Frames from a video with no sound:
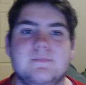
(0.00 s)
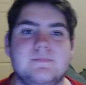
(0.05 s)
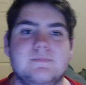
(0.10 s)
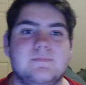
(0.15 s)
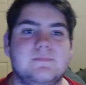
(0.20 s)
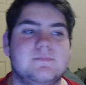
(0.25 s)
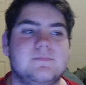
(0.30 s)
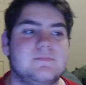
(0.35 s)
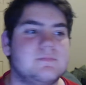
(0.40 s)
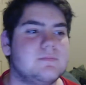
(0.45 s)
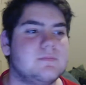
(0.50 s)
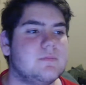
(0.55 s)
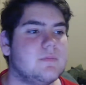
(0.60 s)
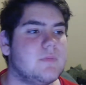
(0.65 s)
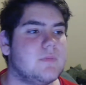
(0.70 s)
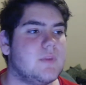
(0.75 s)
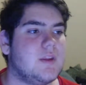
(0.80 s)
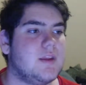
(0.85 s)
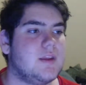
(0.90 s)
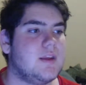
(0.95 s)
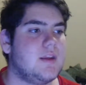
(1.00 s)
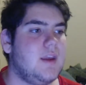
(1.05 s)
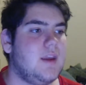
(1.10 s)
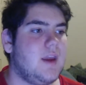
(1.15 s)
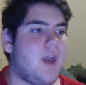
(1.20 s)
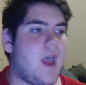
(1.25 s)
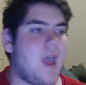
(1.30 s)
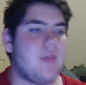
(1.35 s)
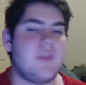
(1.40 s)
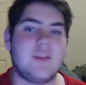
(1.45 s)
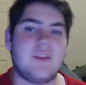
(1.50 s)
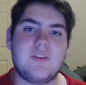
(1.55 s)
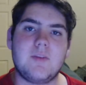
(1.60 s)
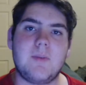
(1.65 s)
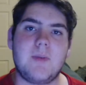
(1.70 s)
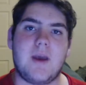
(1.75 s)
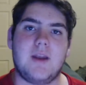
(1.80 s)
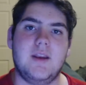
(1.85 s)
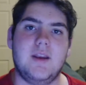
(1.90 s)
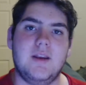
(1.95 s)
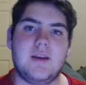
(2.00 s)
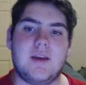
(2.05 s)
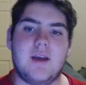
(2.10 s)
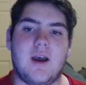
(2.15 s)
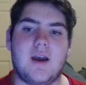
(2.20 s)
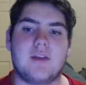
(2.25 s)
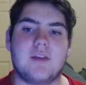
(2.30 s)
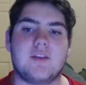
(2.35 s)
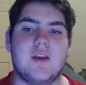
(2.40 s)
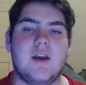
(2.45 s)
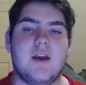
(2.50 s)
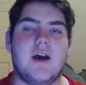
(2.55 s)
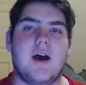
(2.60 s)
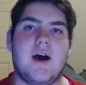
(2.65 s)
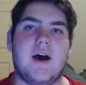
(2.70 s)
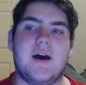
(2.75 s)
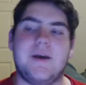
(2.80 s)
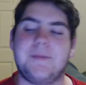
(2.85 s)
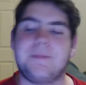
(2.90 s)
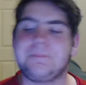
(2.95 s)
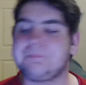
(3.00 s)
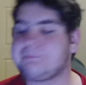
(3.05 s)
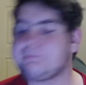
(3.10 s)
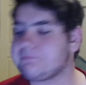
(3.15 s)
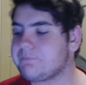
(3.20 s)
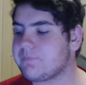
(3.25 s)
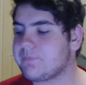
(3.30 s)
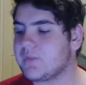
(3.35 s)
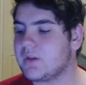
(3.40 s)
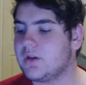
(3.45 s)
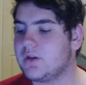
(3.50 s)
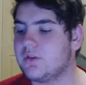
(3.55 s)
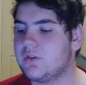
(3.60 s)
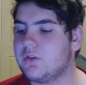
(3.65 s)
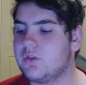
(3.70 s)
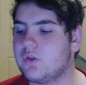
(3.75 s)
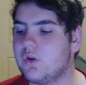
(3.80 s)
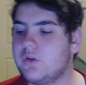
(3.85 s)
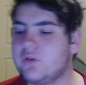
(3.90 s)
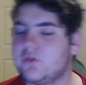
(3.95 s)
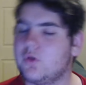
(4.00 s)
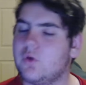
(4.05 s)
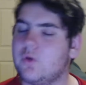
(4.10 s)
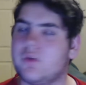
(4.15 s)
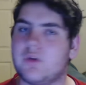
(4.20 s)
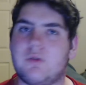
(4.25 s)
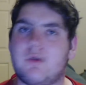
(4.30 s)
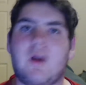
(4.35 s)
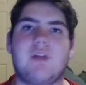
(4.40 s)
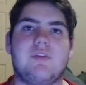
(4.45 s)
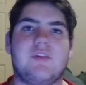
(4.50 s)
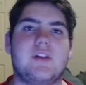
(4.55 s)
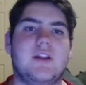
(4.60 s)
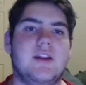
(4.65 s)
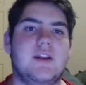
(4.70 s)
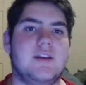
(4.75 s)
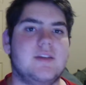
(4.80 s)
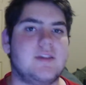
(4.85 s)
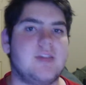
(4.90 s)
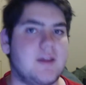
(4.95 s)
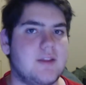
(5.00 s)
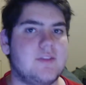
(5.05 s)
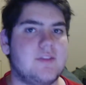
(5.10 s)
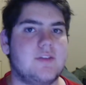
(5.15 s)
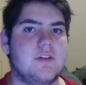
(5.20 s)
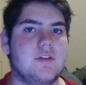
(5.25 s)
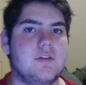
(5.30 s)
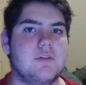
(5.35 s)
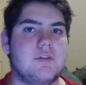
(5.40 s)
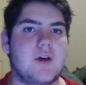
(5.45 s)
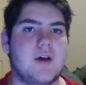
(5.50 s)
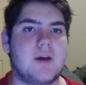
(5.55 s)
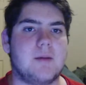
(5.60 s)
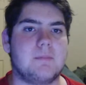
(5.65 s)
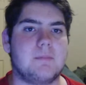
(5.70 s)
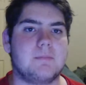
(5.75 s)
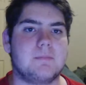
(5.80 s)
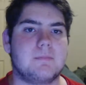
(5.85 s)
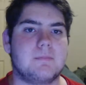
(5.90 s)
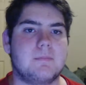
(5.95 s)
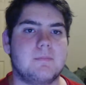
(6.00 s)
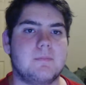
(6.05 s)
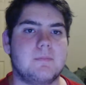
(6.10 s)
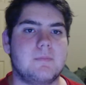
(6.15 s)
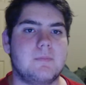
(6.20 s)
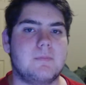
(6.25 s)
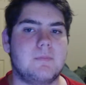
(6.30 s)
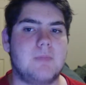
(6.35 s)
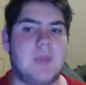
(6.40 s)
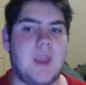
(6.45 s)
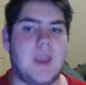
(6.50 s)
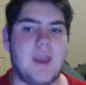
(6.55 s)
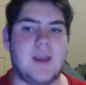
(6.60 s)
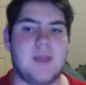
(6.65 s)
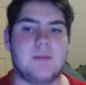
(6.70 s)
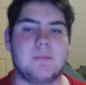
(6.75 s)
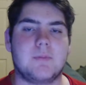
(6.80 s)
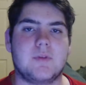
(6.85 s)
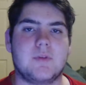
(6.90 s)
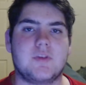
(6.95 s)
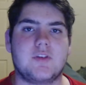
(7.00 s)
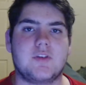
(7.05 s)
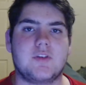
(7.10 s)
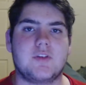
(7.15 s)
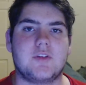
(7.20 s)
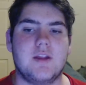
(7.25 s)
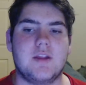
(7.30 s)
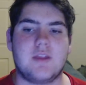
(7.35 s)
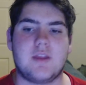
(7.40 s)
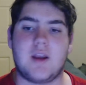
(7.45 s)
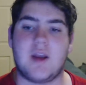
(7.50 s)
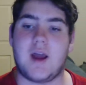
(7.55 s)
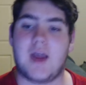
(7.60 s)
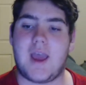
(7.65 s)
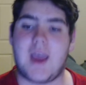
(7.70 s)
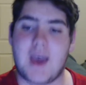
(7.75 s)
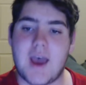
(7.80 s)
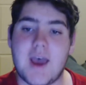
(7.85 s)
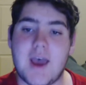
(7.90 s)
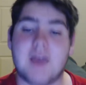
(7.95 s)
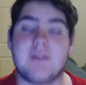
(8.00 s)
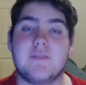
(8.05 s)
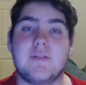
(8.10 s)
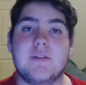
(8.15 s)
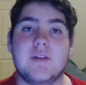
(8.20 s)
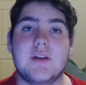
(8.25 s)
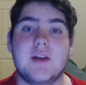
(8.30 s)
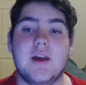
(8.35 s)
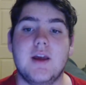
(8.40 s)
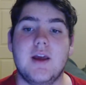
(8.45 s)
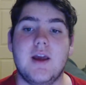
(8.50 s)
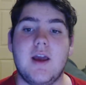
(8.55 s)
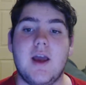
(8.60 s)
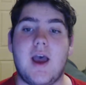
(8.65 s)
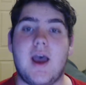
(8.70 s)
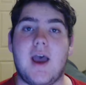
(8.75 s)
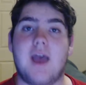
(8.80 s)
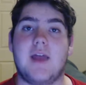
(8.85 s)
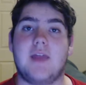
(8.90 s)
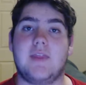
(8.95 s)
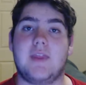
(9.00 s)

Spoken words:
Yeah, and that's about it, guys. Those are all the graphically intensive games that I have